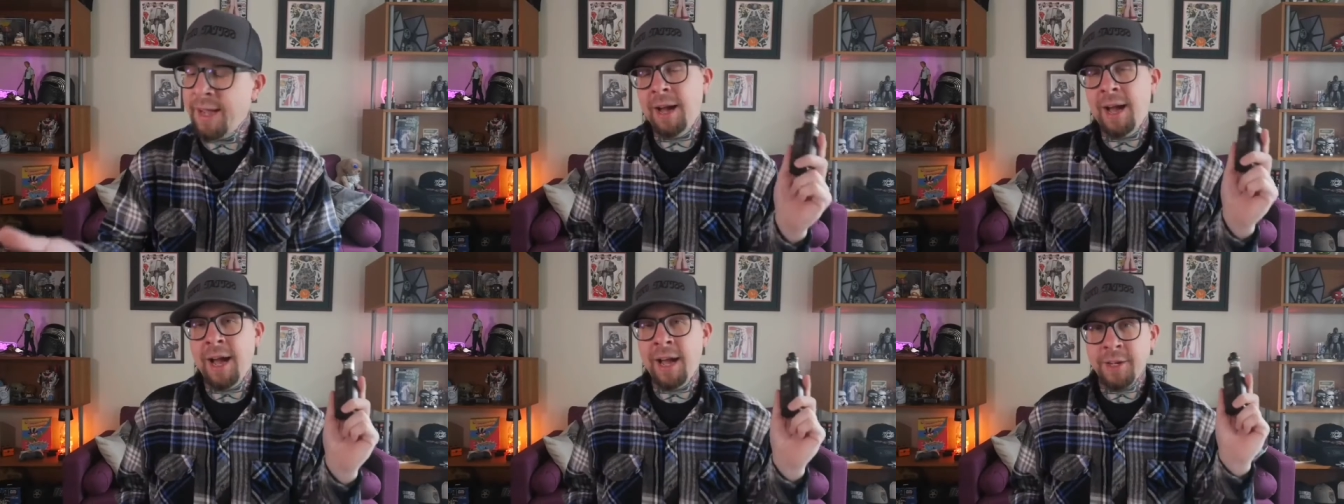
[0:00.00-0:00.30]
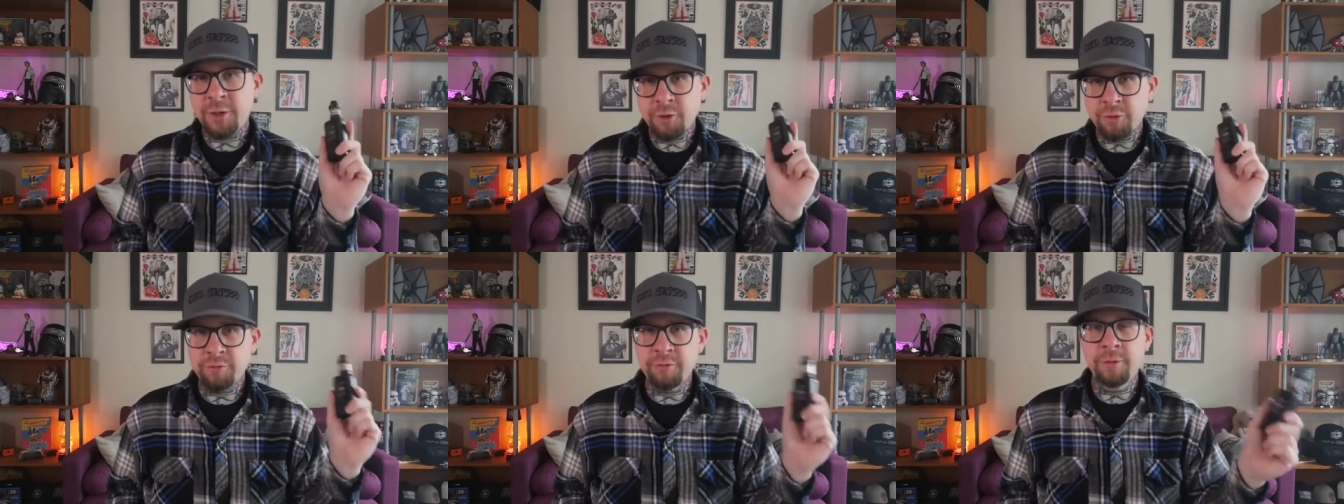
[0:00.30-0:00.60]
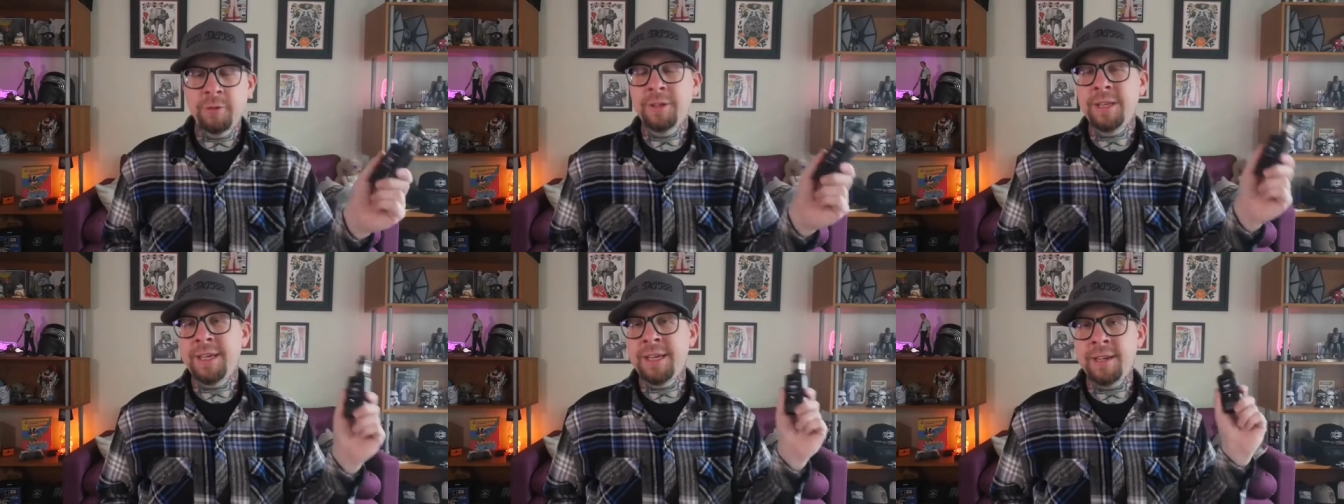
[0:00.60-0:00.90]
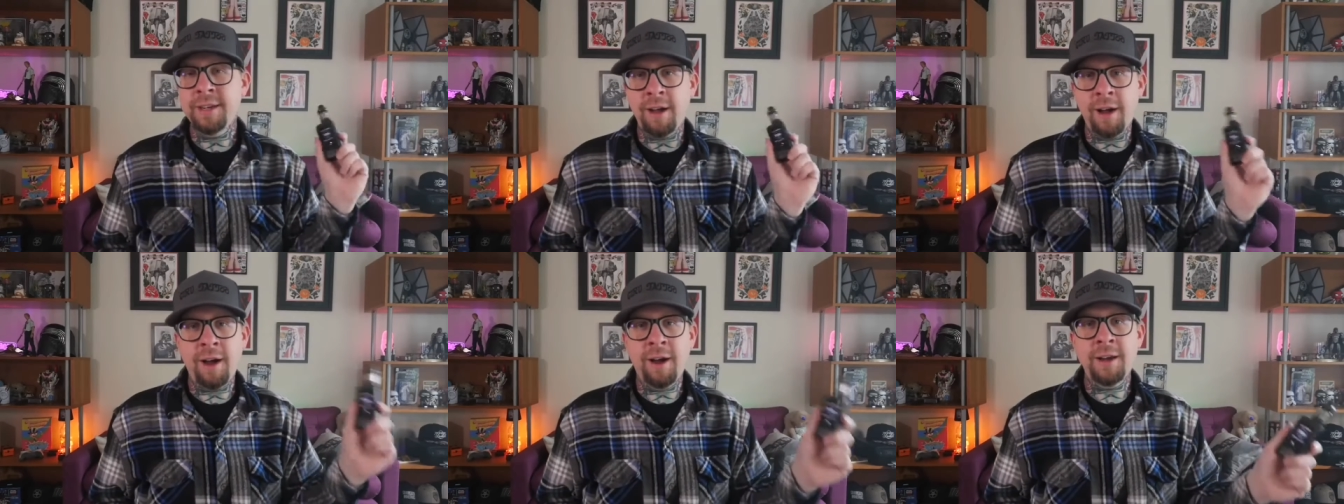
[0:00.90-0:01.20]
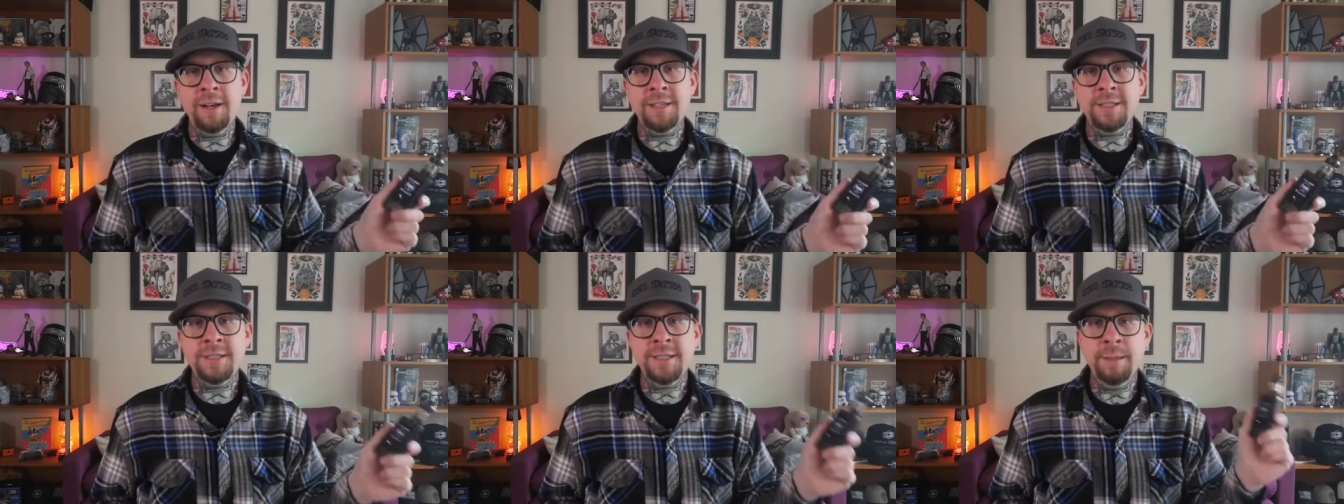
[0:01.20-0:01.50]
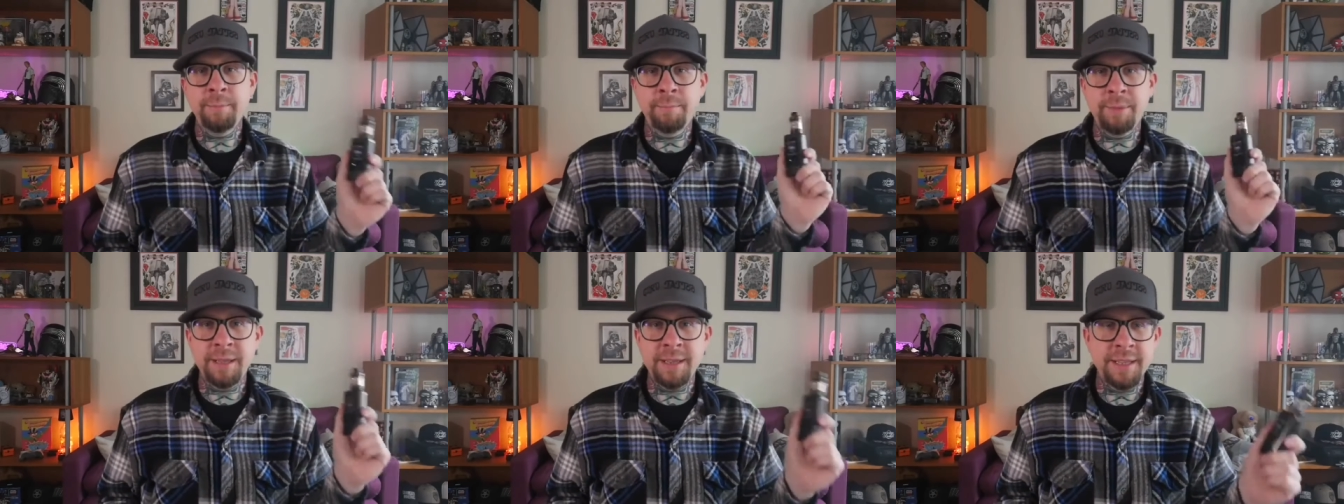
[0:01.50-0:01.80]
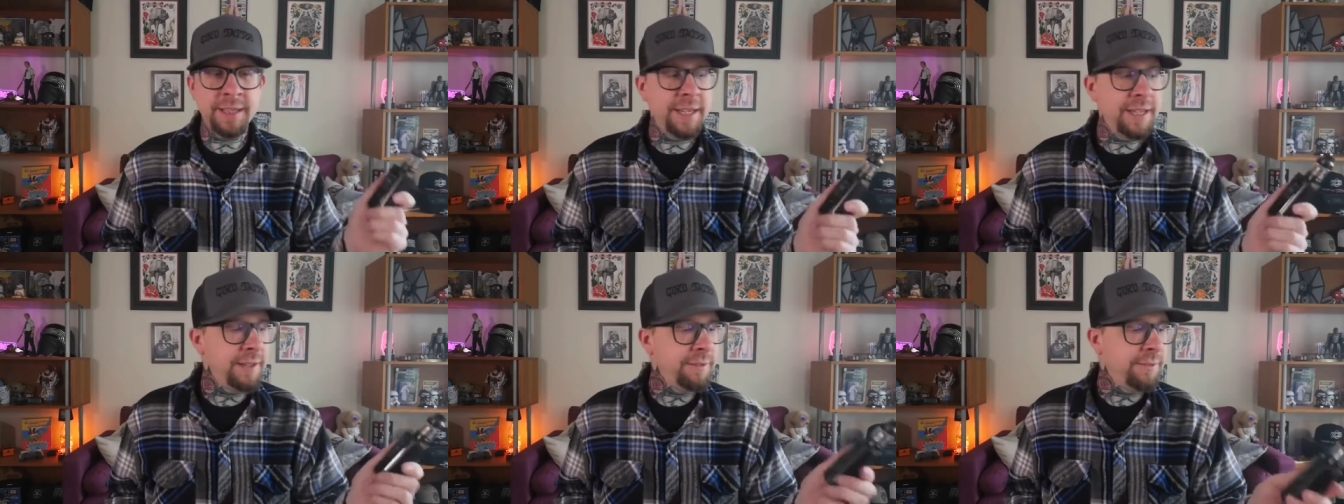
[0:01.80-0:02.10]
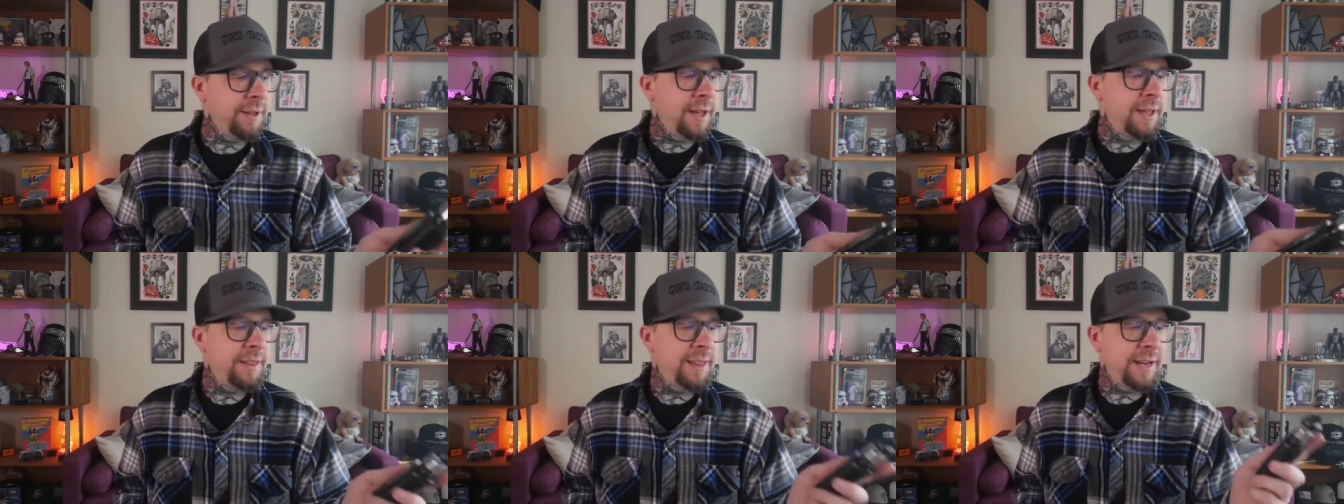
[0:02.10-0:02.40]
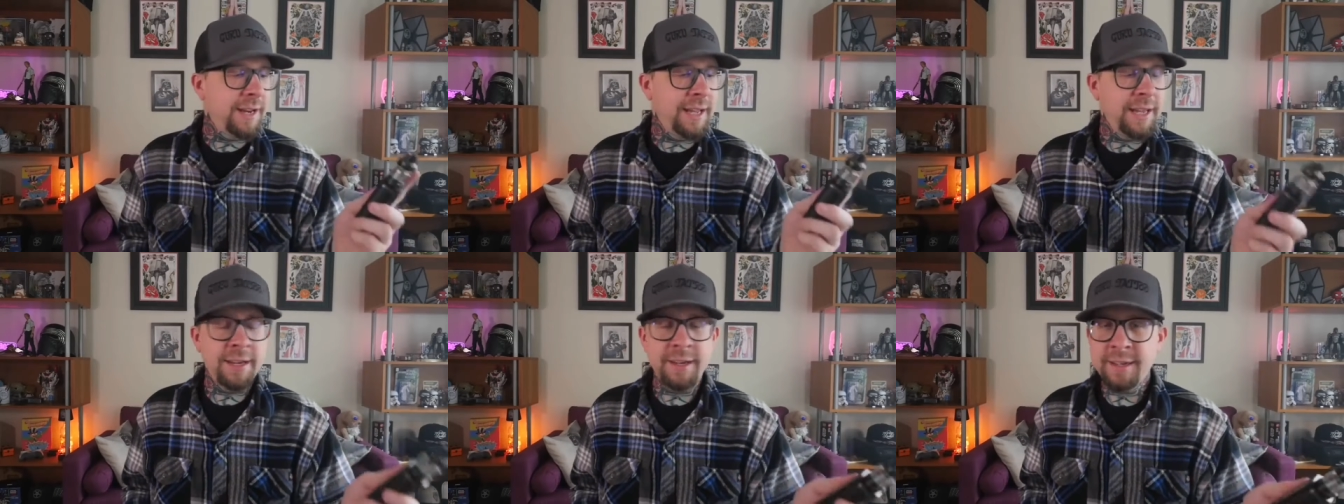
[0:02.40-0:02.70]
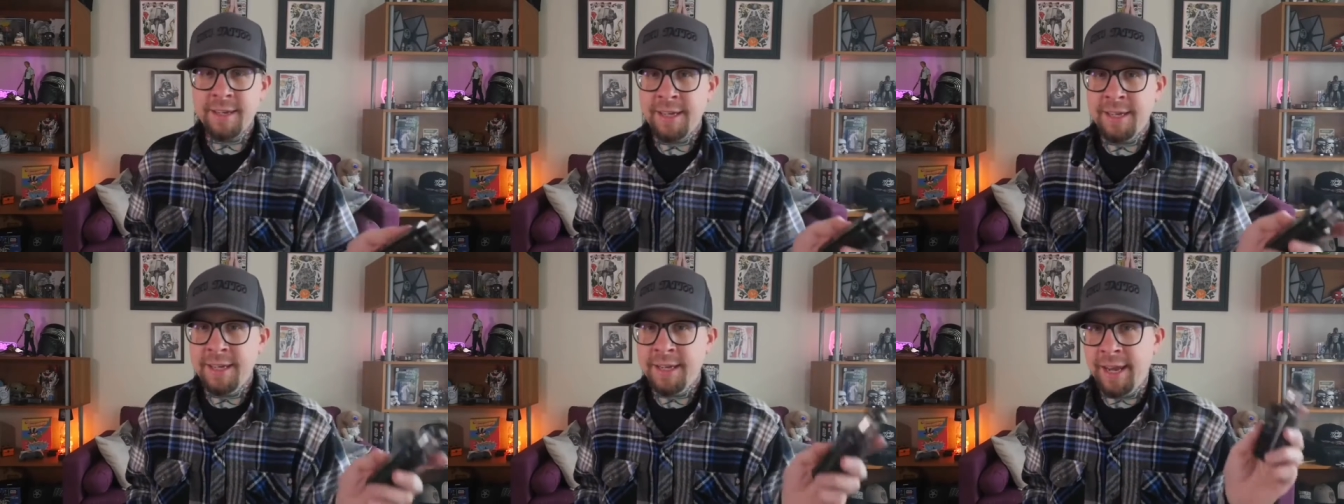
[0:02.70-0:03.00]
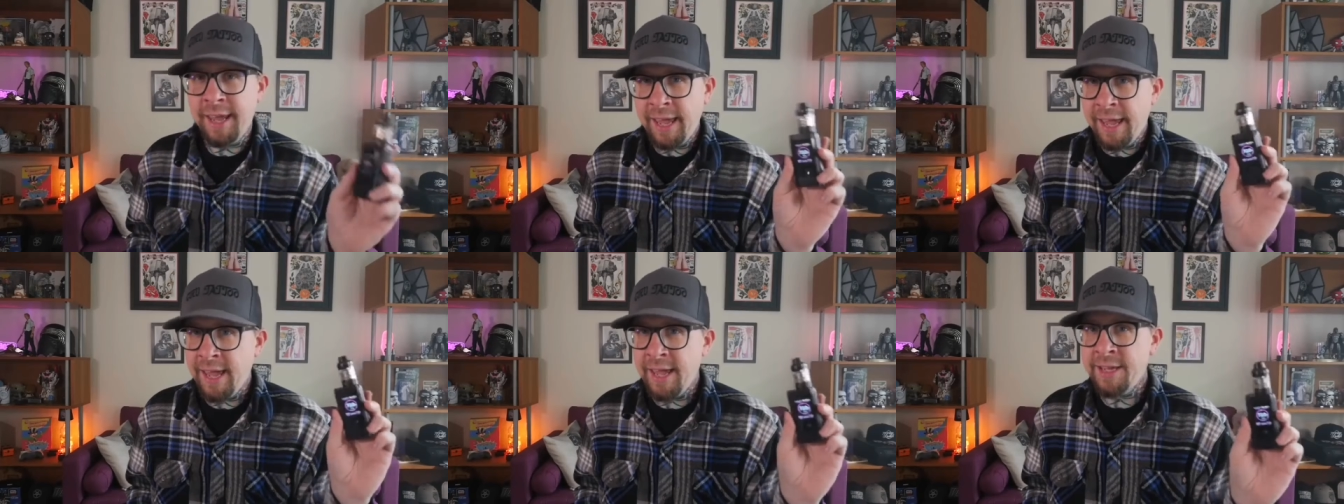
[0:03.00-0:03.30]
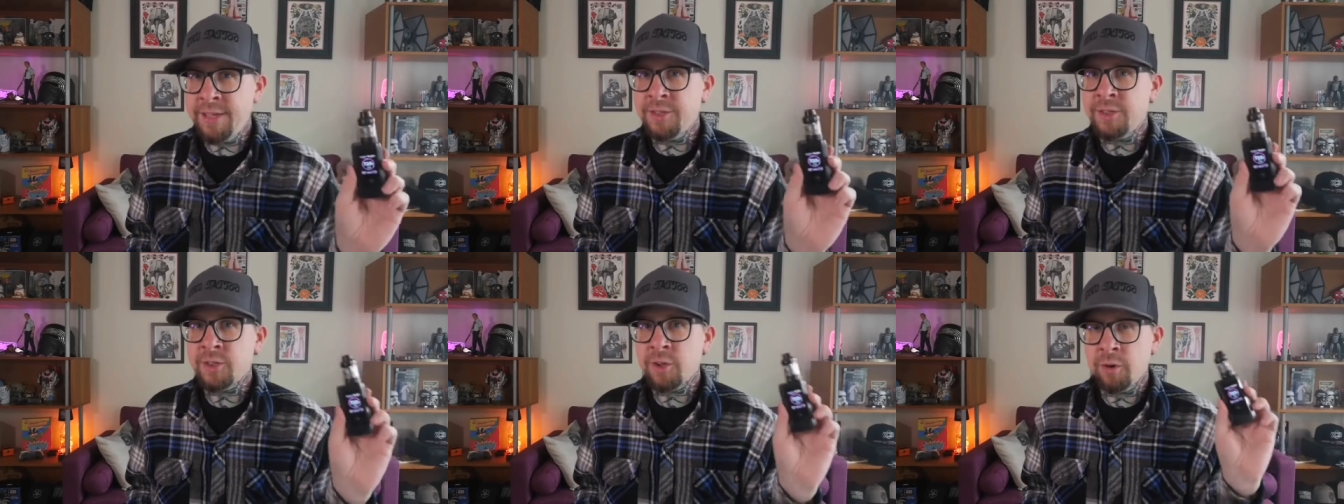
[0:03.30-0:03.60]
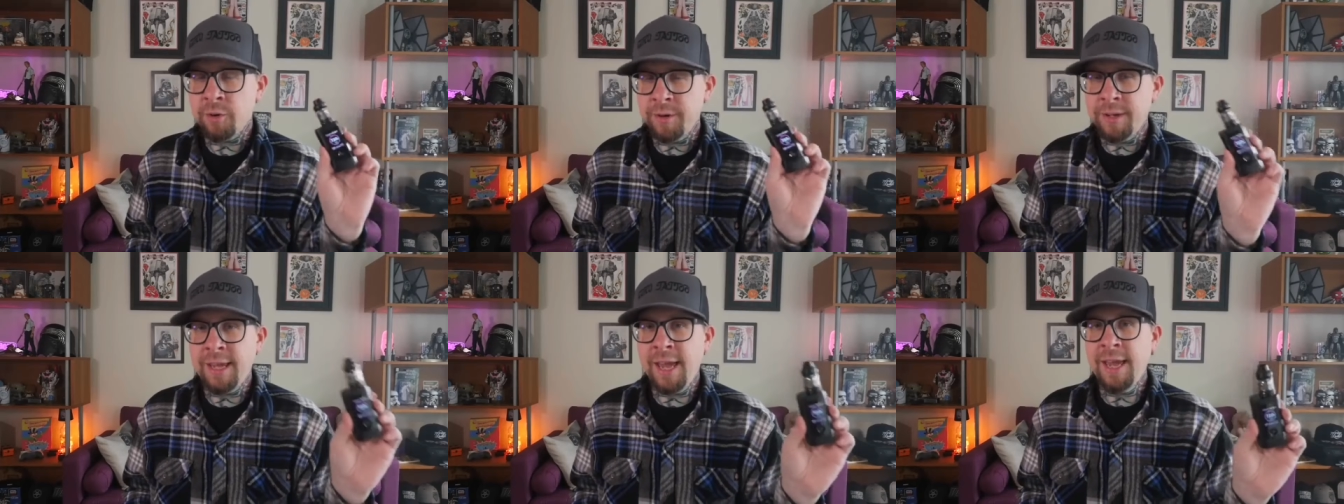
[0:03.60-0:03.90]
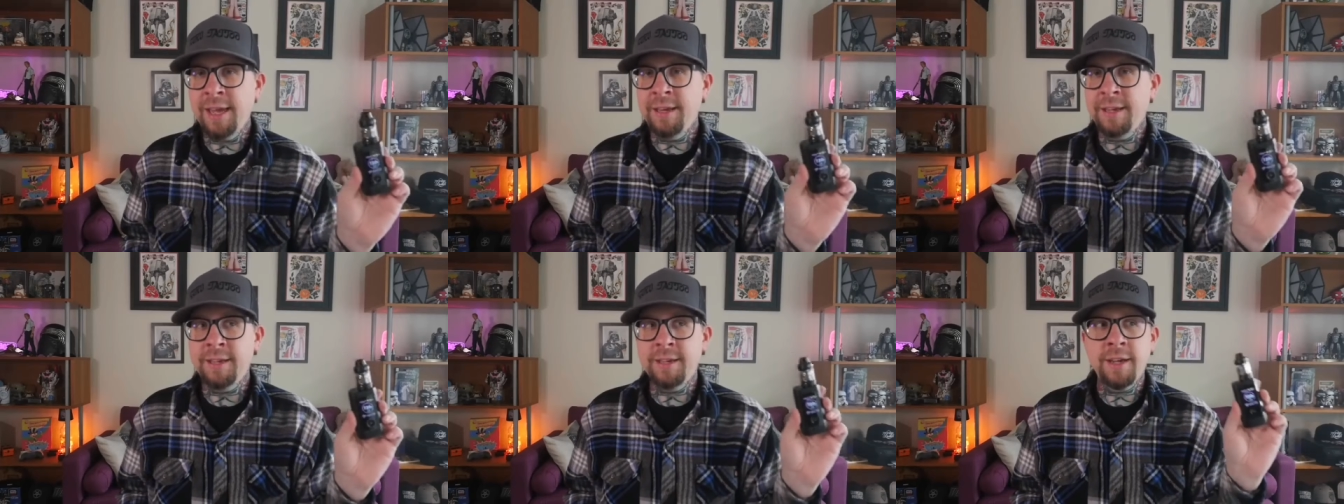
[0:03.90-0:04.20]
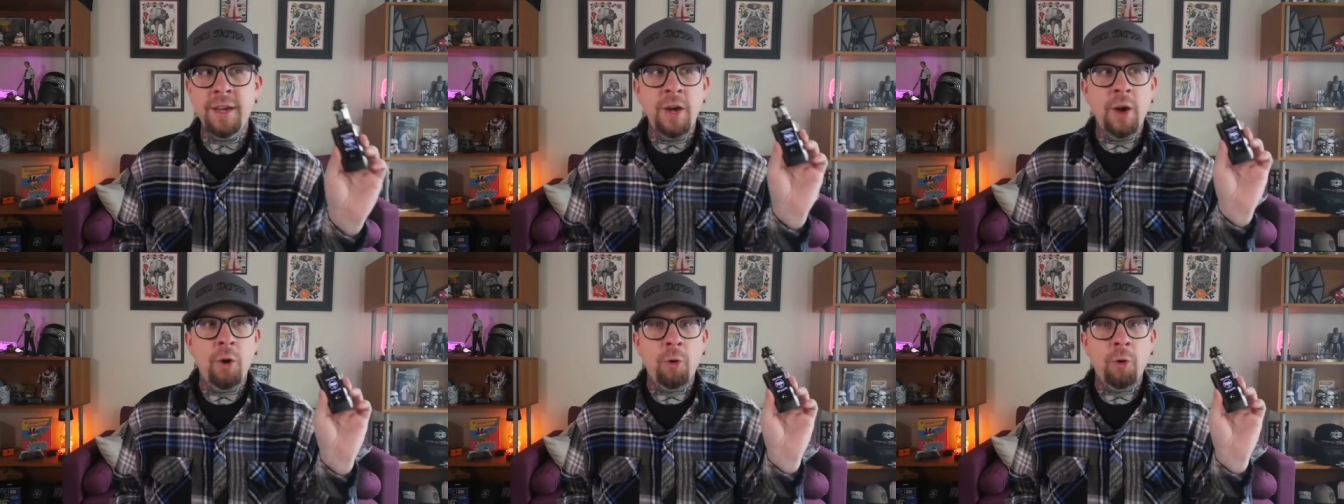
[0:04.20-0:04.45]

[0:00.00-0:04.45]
I truly and honestly believe that Innokin has created